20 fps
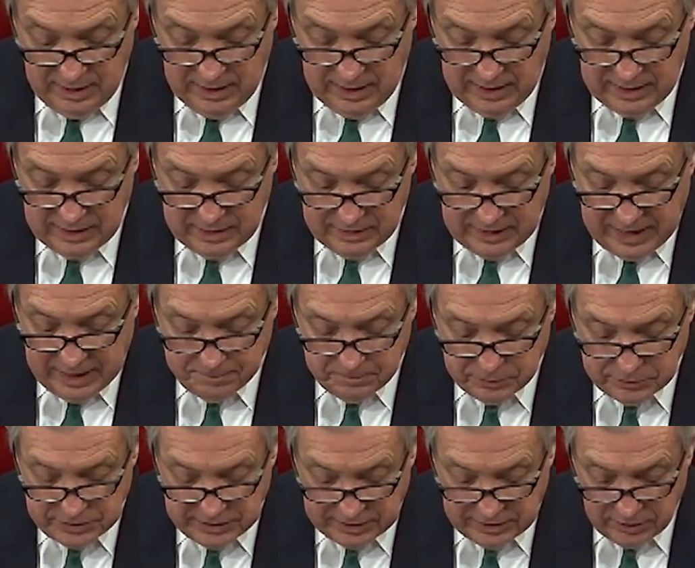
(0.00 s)
And in that
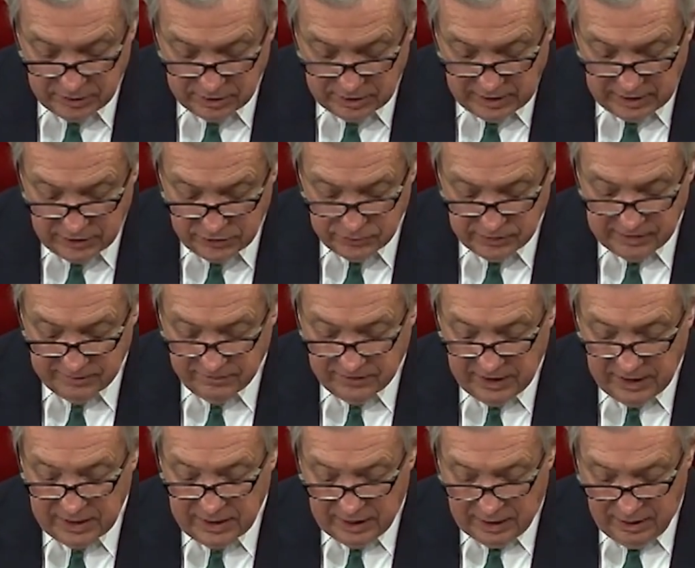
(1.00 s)
particular country of
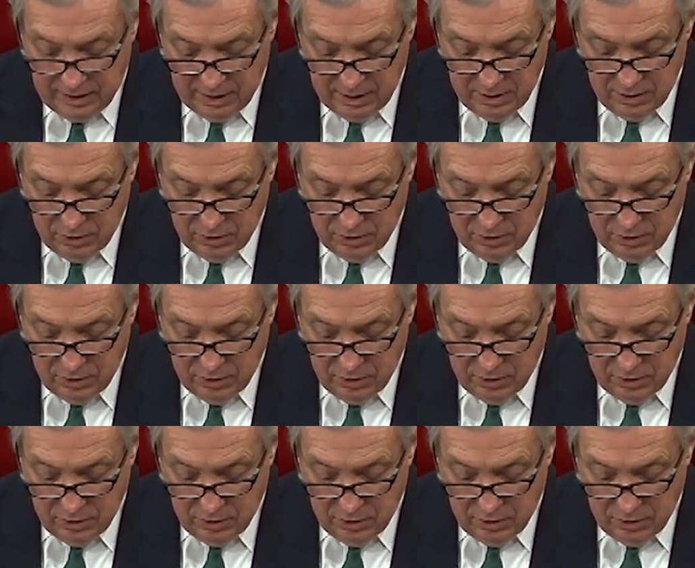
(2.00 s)
Guinea,